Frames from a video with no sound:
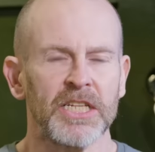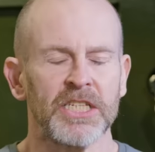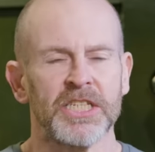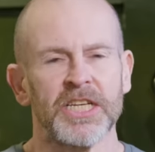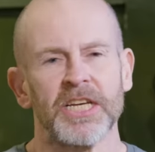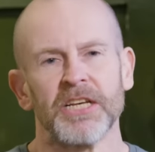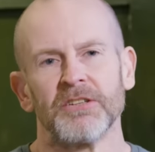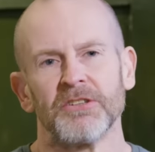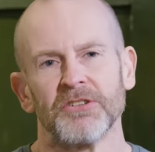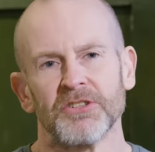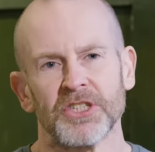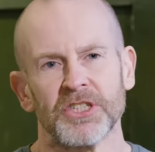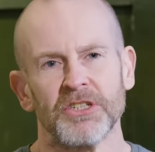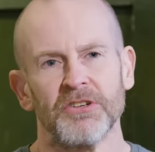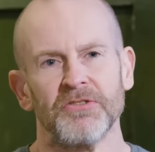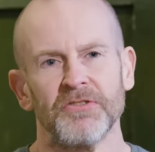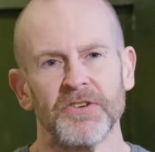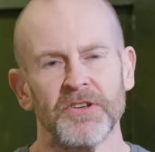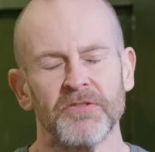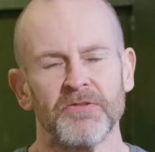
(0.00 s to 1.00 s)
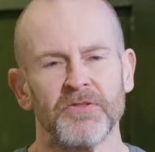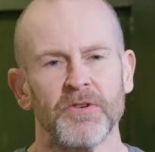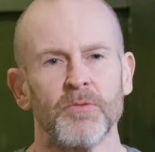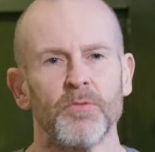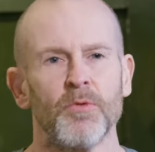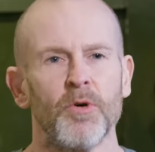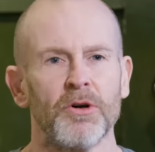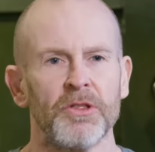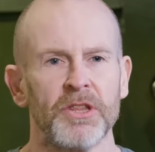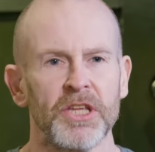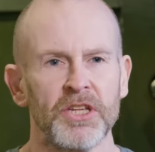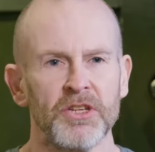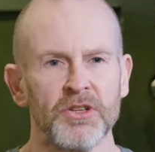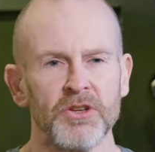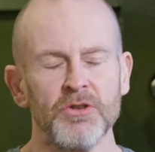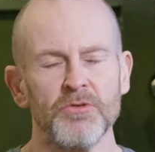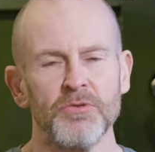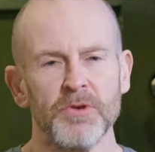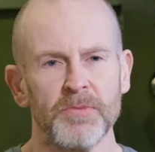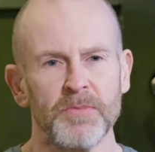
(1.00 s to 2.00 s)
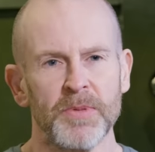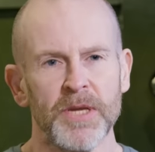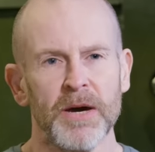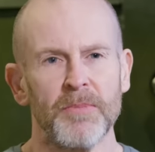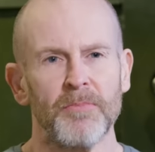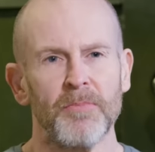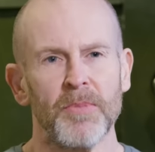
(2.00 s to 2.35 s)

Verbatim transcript: and settle herself in for what they knew would be a